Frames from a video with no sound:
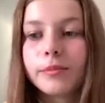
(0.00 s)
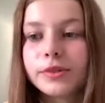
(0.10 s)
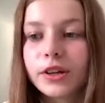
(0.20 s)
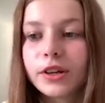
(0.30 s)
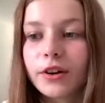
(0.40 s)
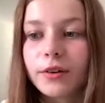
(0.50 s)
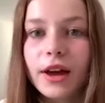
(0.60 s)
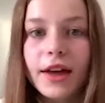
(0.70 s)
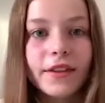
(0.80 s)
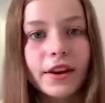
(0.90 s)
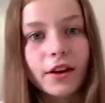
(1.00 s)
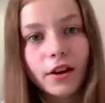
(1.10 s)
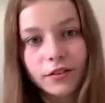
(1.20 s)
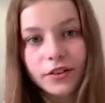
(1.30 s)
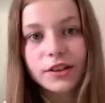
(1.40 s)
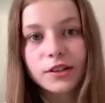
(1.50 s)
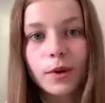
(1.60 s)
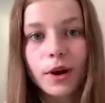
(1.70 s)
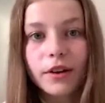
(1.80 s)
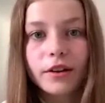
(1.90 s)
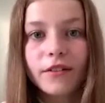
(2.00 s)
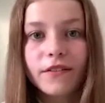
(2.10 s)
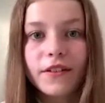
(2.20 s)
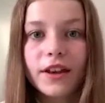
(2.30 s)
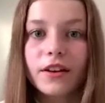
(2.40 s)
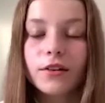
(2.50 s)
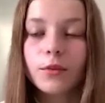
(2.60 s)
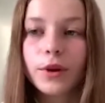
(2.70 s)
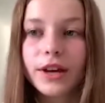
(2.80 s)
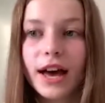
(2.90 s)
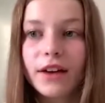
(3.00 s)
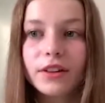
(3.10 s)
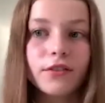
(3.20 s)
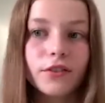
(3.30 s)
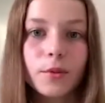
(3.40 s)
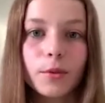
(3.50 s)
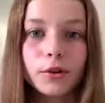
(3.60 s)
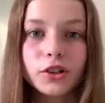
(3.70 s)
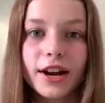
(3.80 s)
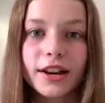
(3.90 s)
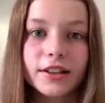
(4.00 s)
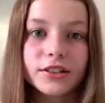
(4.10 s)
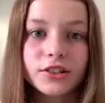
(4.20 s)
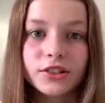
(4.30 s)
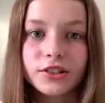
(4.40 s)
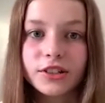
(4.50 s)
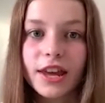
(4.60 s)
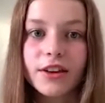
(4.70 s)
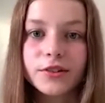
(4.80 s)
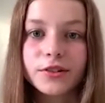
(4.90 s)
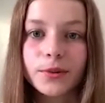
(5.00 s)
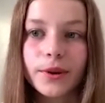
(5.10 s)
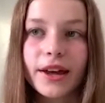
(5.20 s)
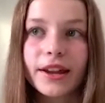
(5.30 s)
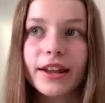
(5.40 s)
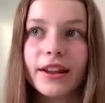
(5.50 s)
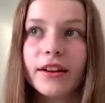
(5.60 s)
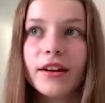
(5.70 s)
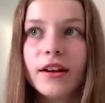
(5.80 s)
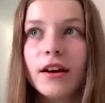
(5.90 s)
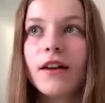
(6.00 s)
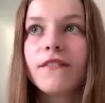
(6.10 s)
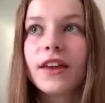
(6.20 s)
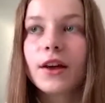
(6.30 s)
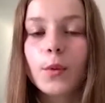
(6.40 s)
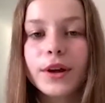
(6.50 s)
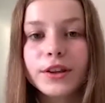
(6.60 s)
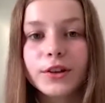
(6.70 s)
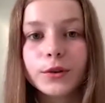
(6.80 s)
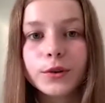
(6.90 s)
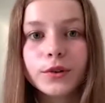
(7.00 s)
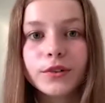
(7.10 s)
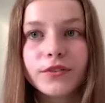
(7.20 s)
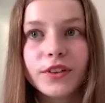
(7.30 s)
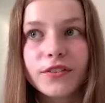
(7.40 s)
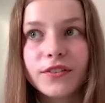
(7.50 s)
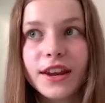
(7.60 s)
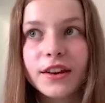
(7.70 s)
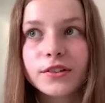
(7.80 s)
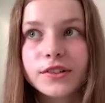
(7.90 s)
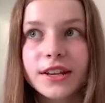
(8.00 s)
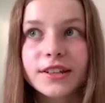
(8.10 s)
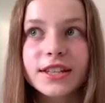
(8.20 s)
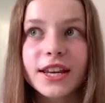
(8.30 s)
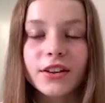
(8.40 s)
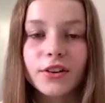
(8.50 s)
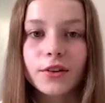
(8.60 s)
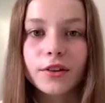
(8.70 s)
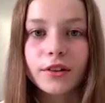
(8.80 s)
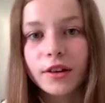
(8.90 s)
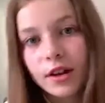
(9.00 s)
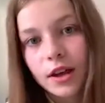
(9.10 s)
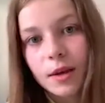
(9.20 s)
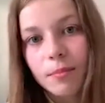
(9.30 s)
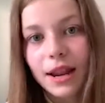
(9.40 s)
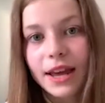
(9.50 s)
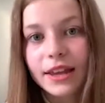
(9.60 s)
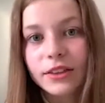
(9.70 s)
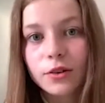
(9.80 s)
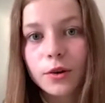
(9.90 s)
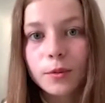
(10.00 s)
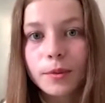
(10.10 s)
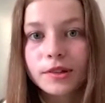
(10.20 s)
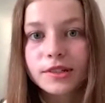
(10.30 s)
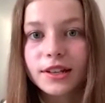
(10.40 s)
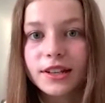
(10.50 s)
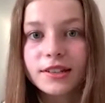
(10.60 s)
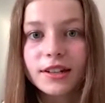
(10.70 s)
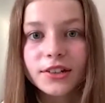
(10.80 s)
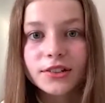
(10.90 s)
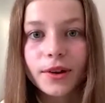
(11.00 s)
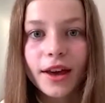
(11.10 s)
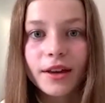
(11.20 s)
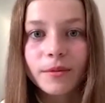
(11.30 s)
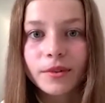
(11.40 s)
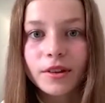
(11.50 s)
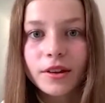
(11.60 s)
So, and then after this one, I think we're having a few more trainings just to get used to it. And then I think when you're 15 or 16, you can play in tournaments and international games.